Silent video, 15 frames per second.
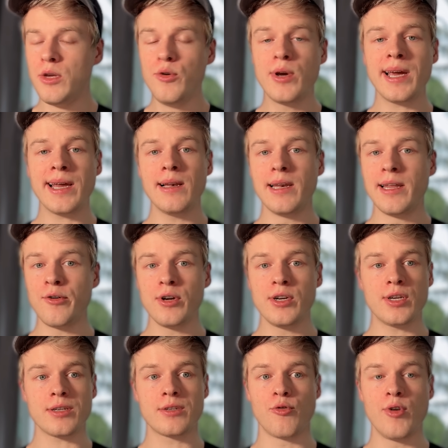You can literally
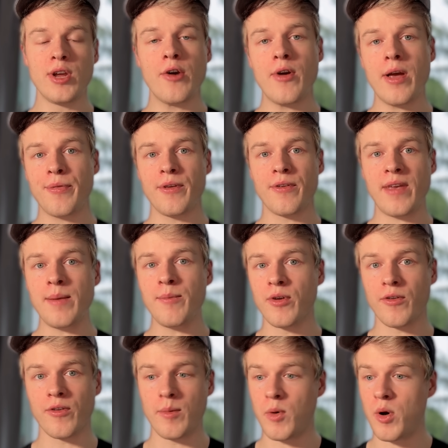just recreate the same
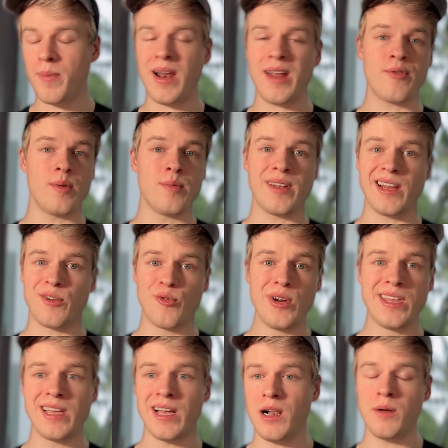system on platforms like
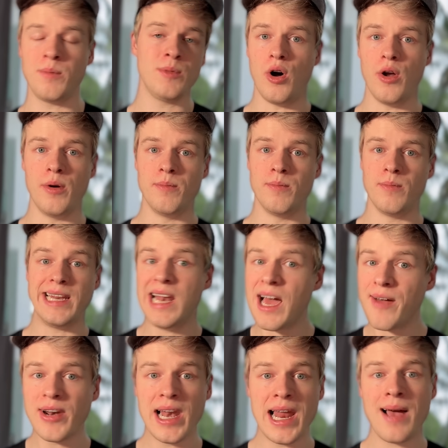Retail, on
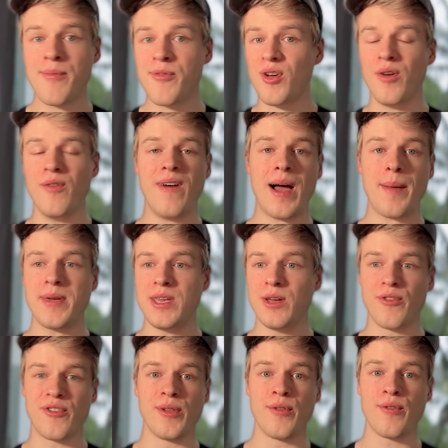11 Labs, on Vapi,
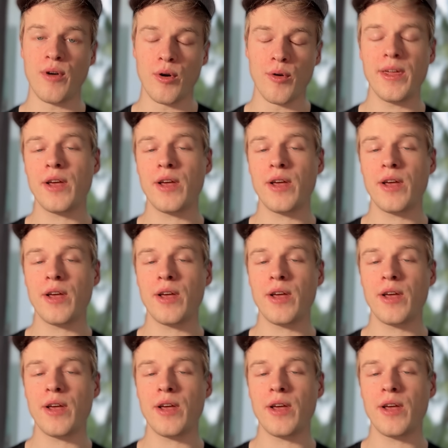on Synthflow.